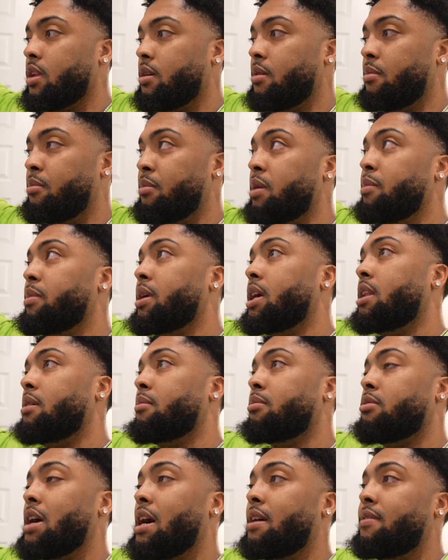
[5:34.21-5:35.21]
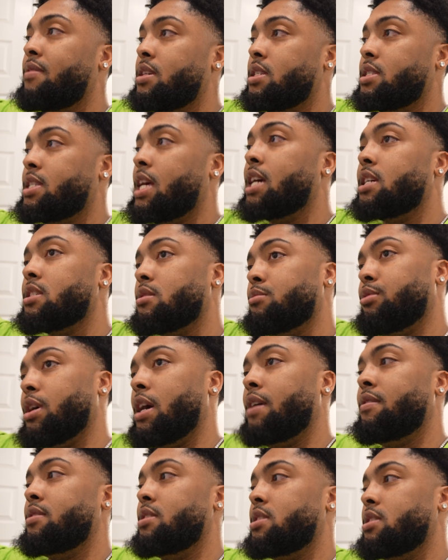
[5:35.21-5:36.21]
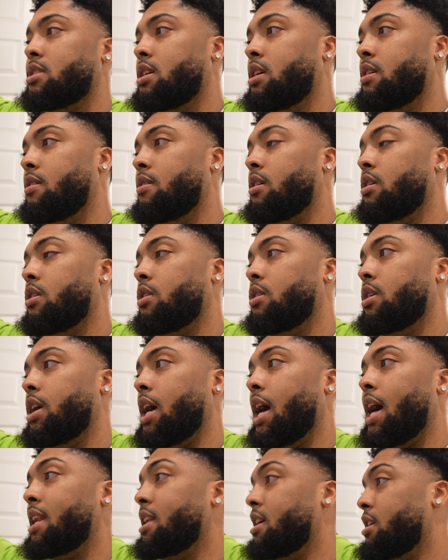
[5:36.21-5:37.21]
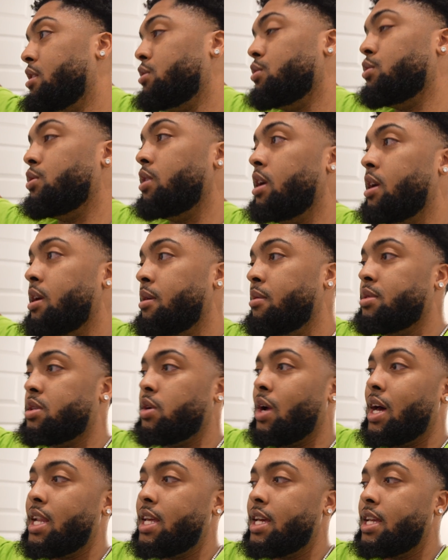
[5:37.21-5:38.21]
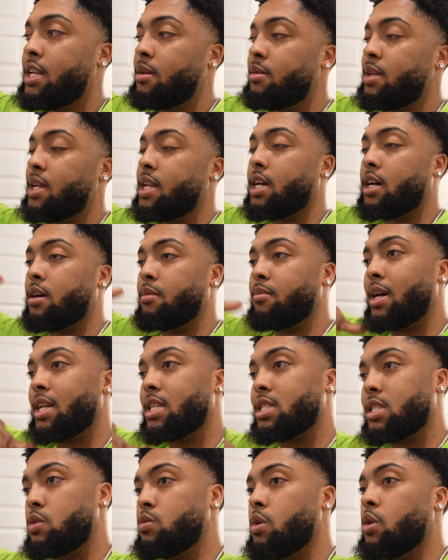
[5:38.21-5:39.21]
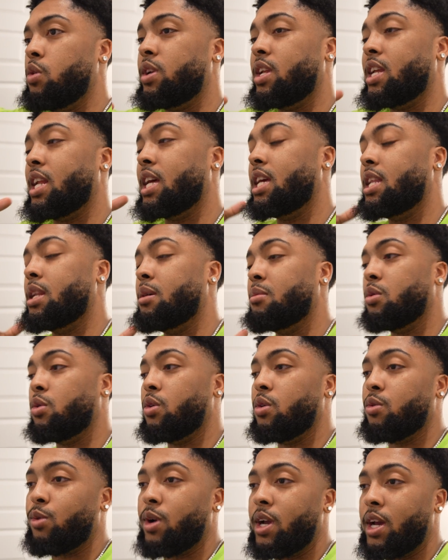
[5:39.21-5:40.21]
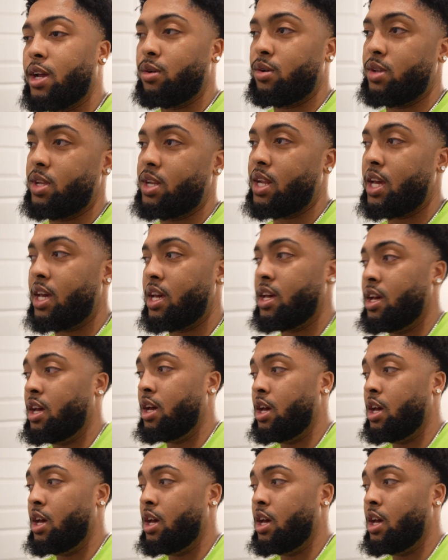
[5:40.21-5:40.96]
me being in profits, taking some profits, I didn't do it, so I end up letting it come back to zero, and then I end up going red on the day.